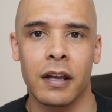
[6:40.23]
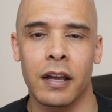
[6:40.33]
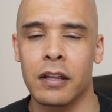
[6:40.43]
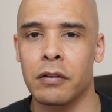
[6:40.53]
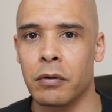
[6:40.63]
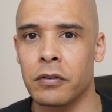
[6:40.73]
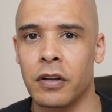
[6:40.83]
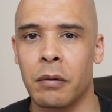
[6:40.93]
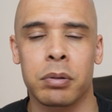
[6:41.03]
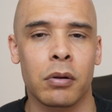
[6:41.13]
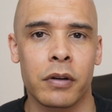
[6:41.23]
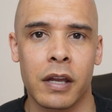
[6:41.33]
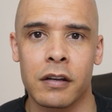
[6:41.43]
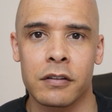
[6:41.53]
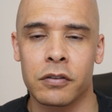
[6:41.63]
either as
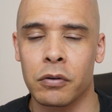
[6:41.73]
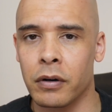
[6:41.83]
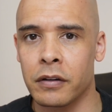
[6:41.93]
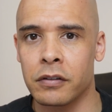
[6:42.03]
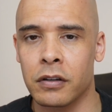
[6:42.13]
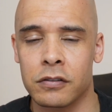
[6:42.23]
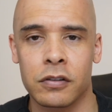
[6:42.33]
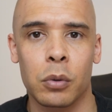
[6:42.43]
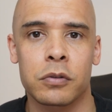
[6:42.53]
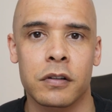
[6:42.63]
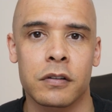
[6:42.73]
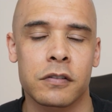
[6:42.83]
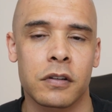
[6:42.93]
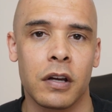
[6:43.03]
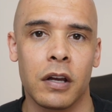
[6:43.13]
employees or as
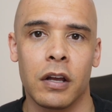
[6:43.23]
consultants,